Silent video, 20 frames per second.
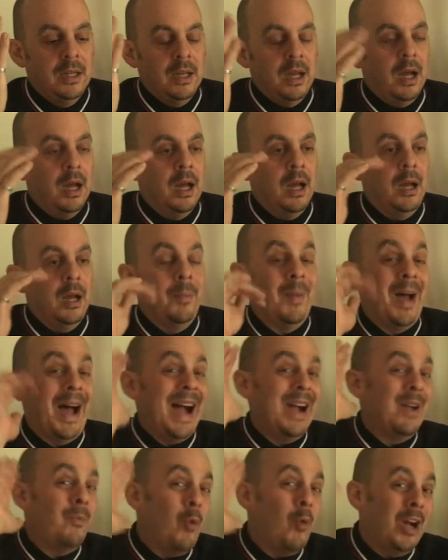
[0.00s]

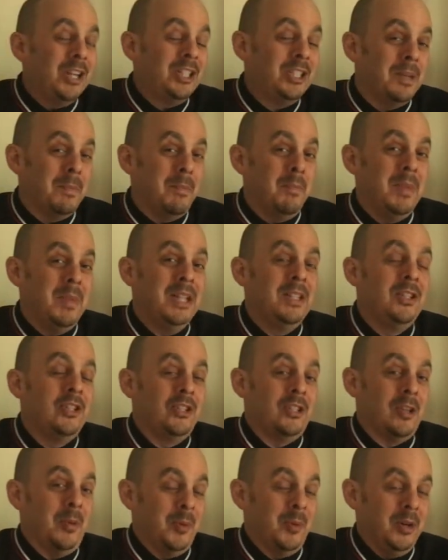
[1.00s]
I watched
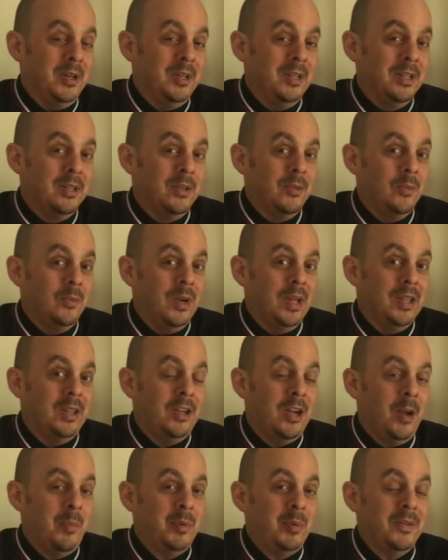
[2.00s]
Midsommar with a
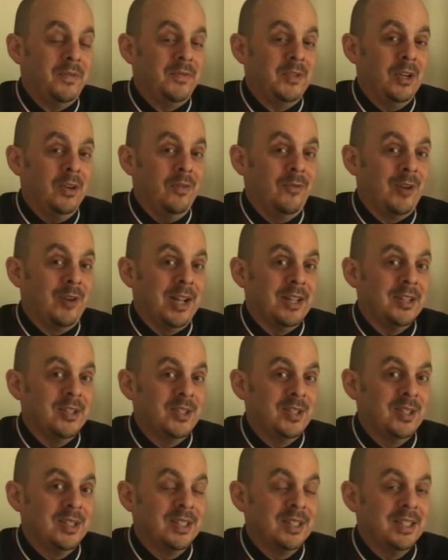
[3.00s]
couple of dear
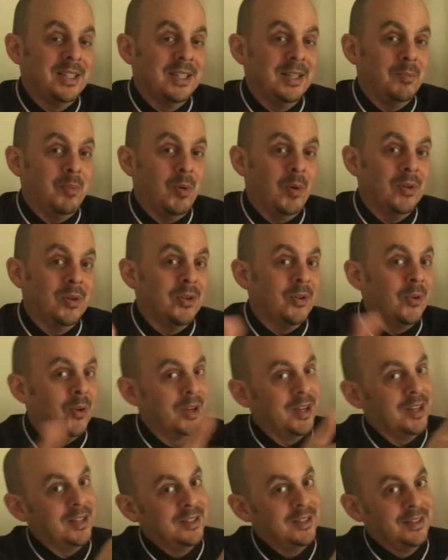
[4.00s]
friends in Portland,
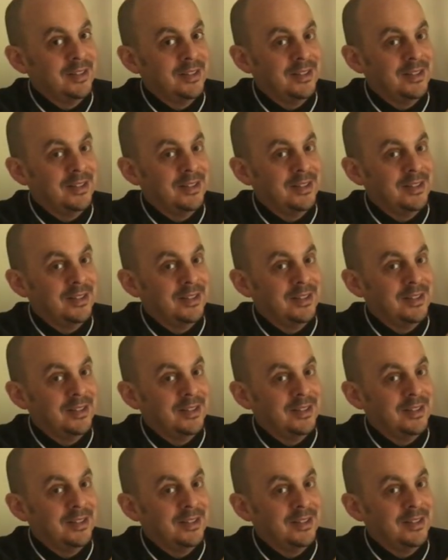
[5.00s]
Oregon.